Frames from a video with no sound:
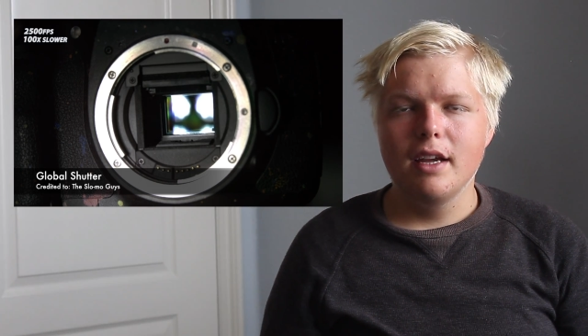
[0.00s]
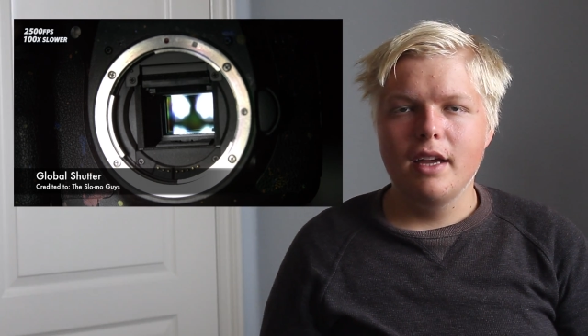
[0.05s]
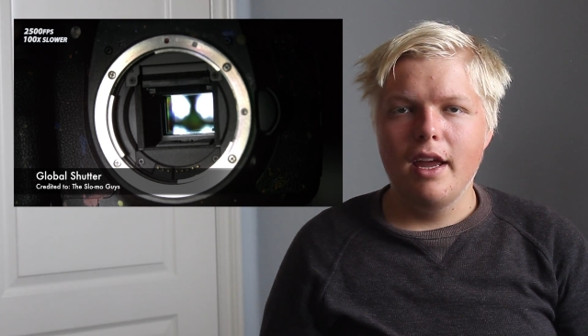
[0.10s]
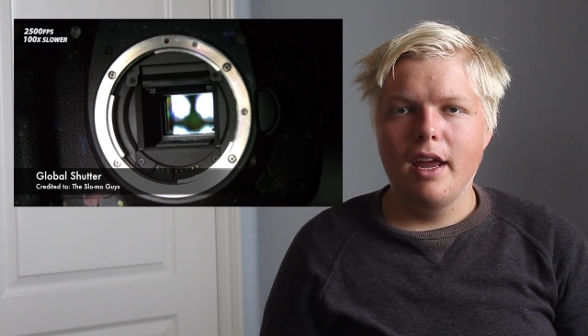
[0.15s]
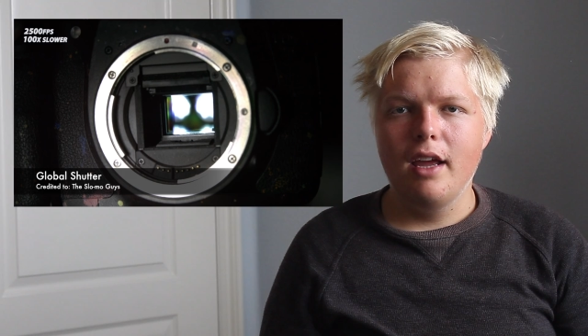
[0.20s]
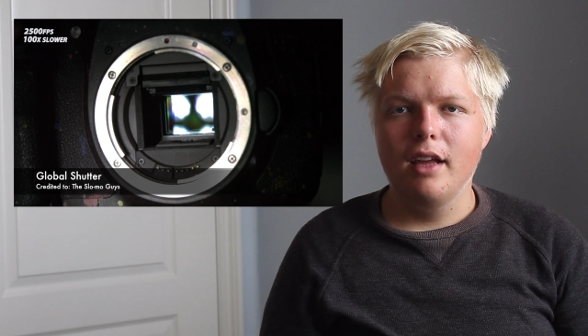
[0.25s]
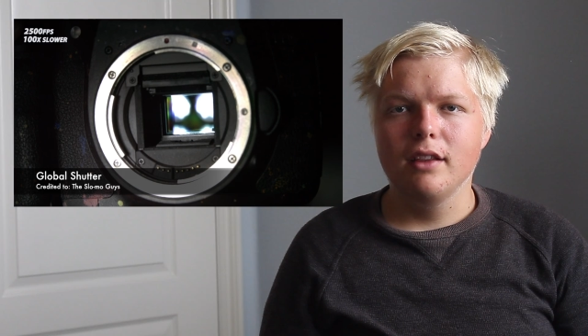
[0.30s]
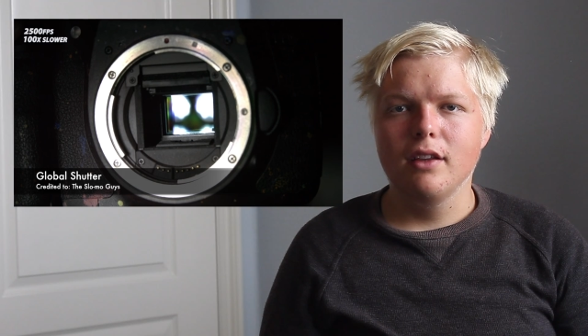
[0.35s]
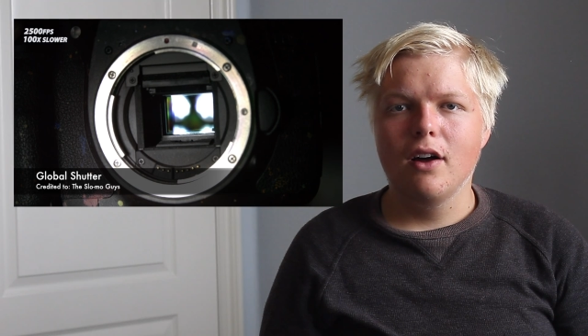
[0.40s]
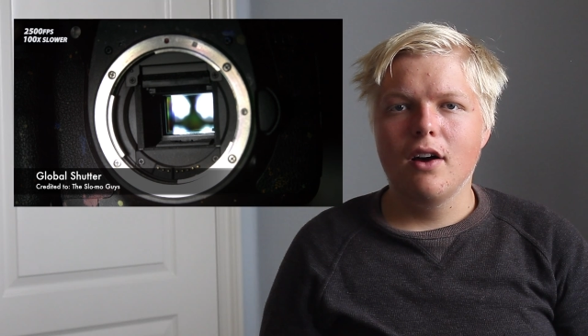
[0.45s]

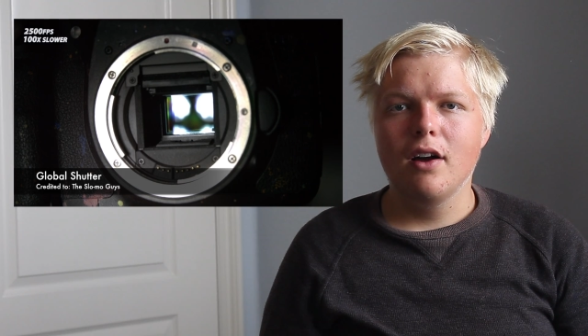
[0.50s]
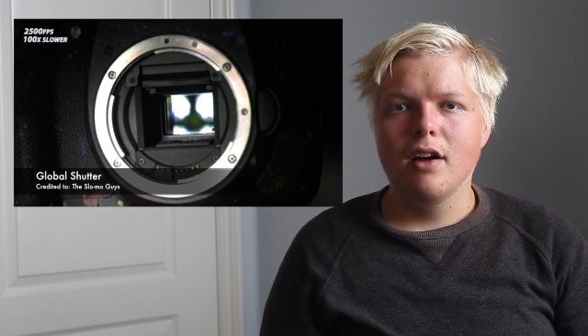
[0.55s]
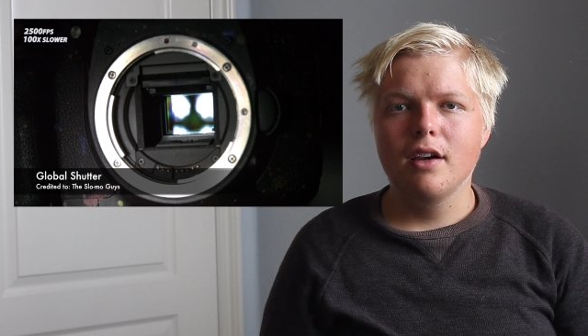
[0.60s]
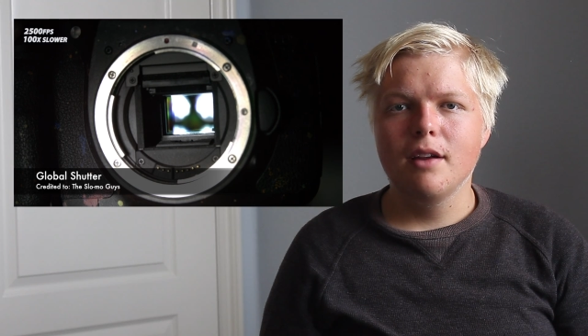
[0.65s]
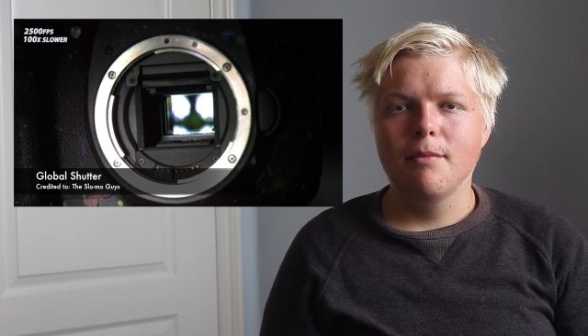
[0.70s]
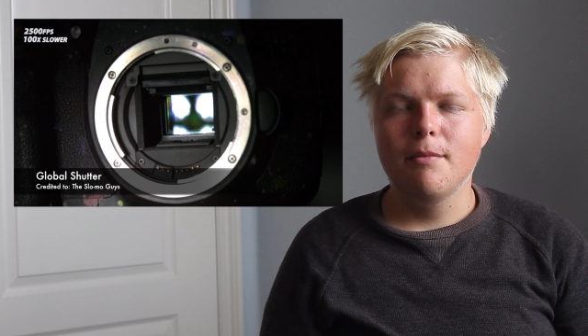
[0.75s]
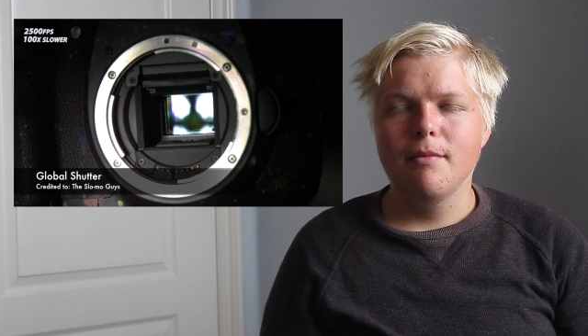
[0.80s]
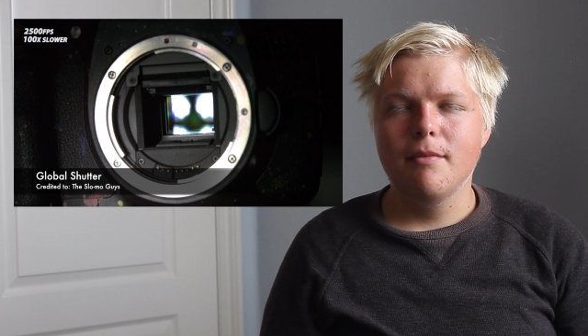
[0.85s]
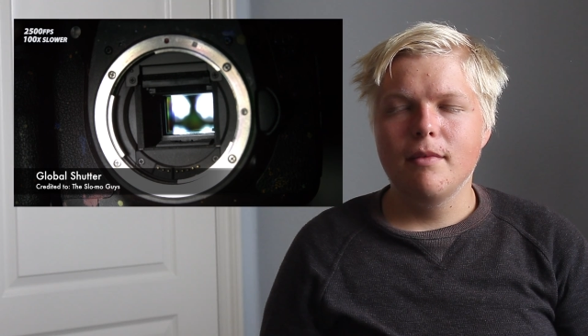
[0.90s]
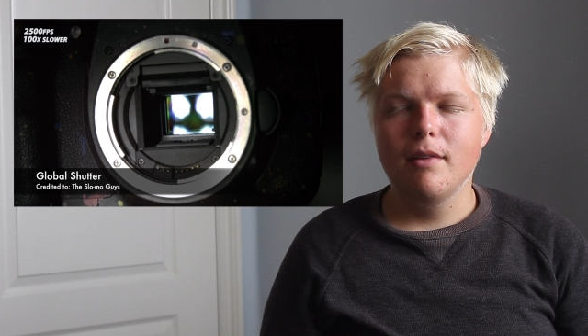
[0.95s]
a lot
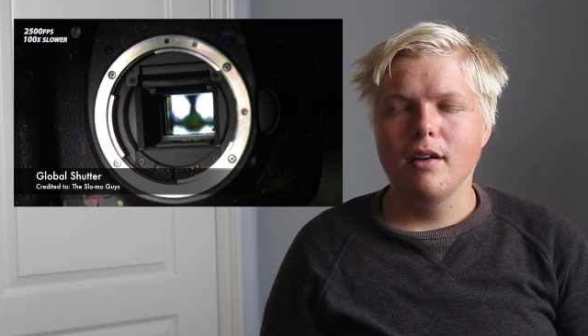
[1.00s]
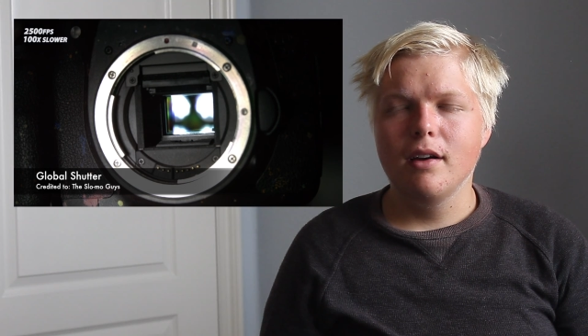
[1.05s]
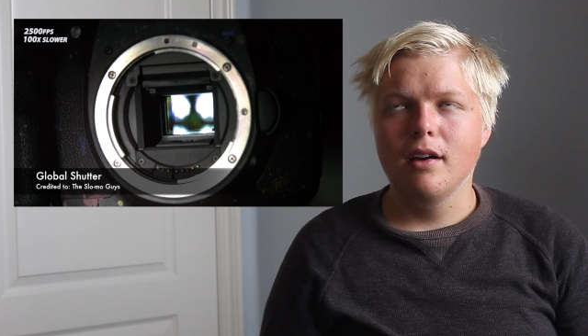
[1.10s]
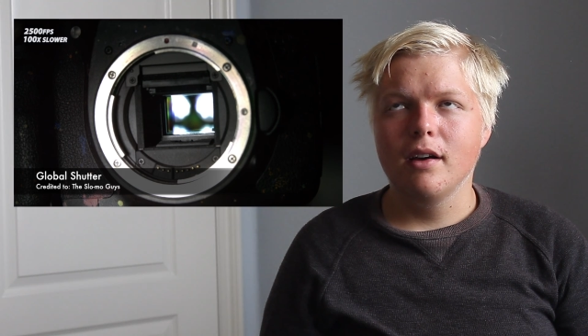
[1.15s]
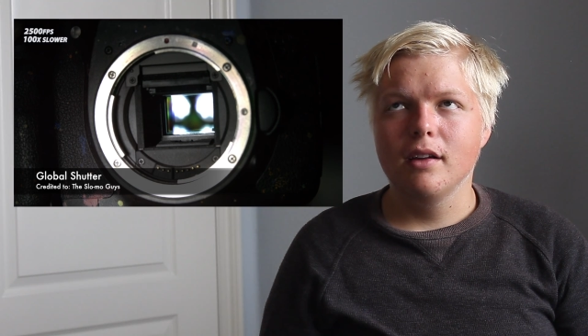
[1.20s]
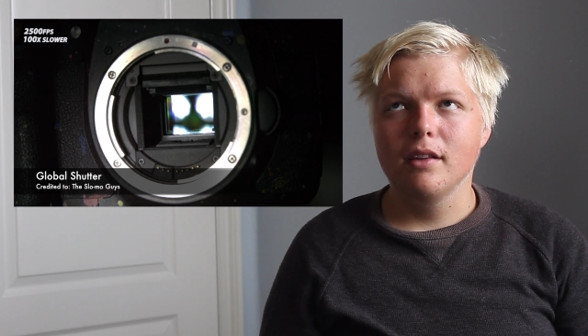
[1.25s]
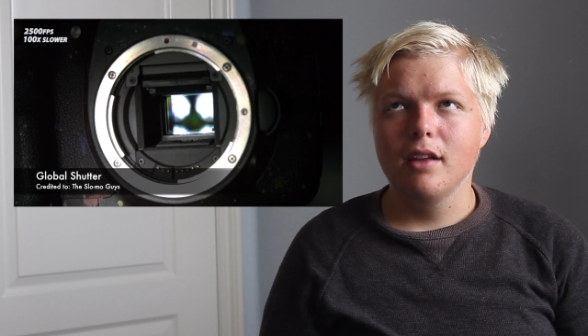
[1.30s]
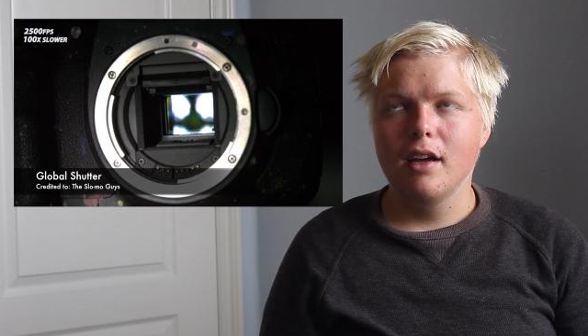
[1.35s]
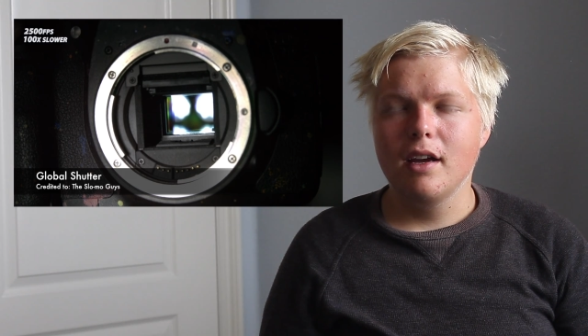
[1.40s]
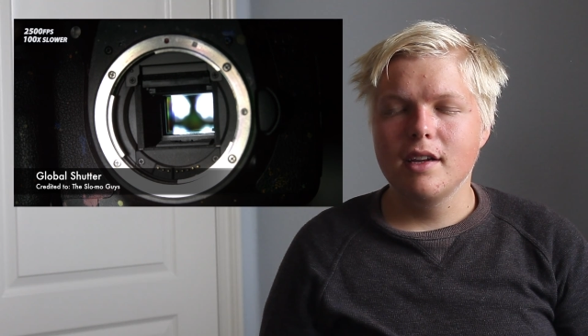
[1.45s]

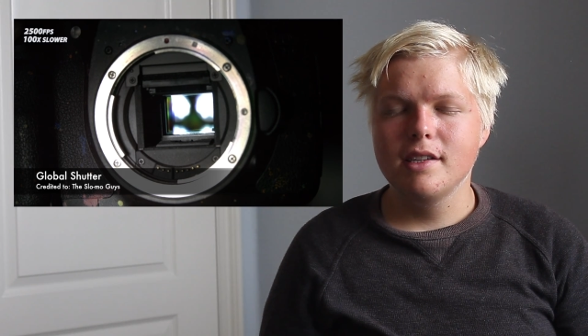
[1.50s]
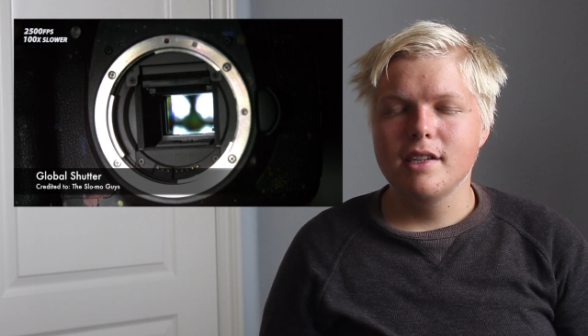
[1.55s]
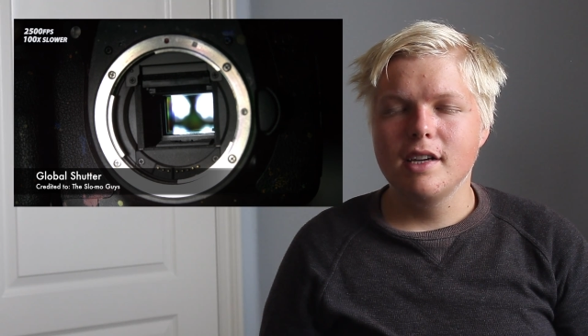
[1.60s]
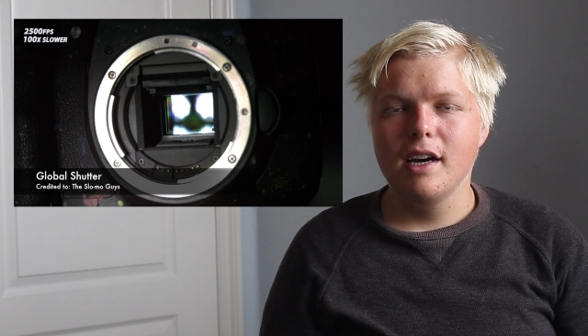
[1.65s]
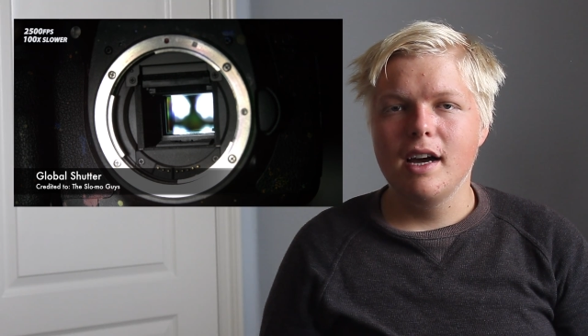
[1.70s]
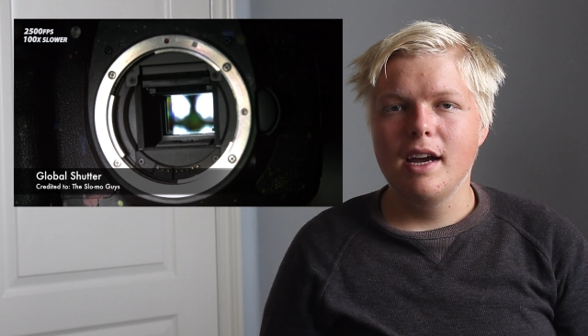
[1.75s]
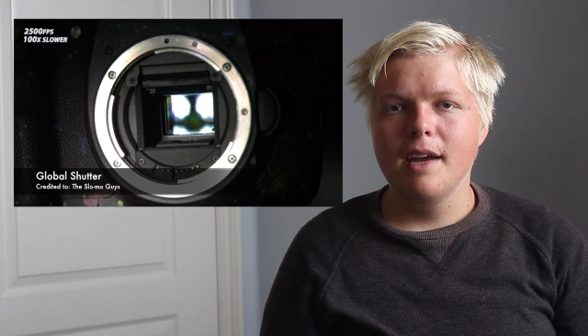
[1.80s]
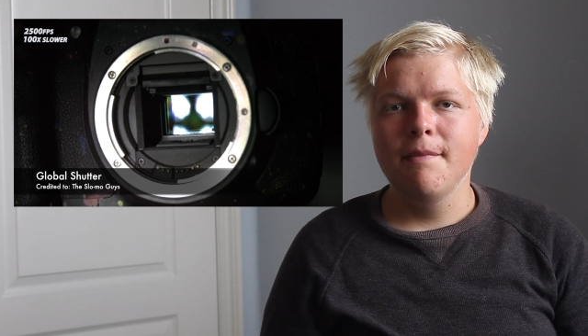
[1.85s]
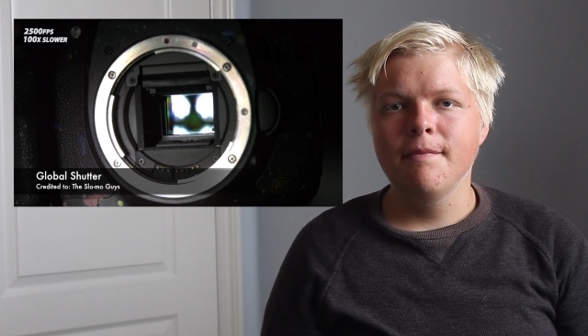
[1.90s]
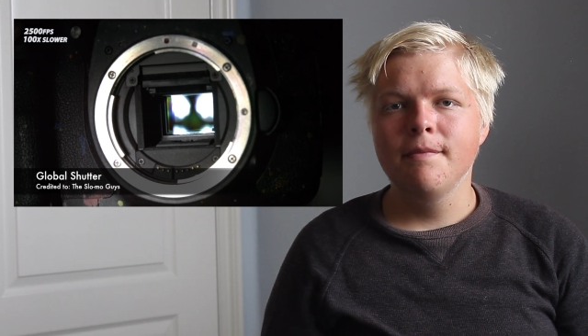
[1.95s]
of
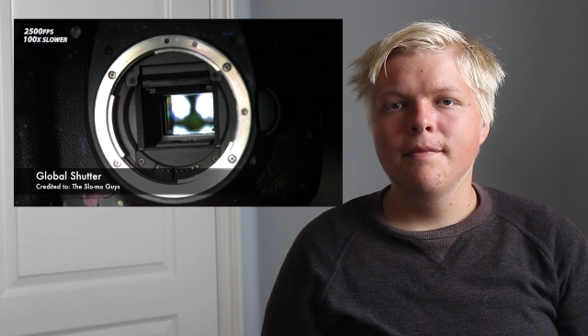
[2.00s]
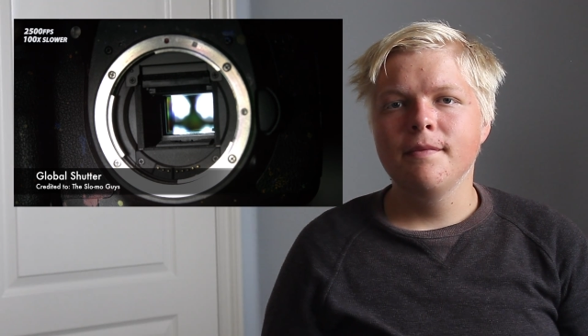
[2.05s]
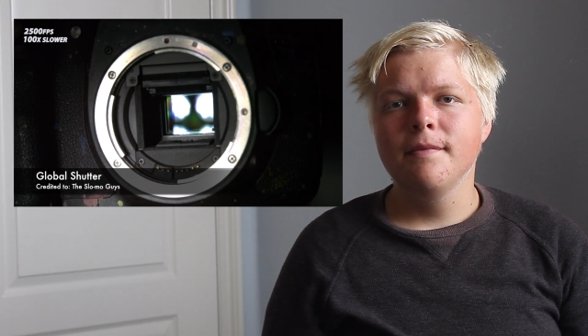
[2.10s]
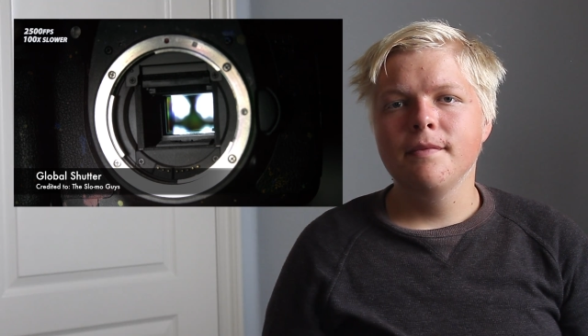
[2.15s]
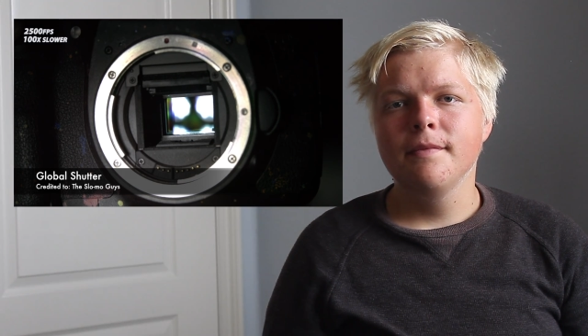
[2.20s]
time,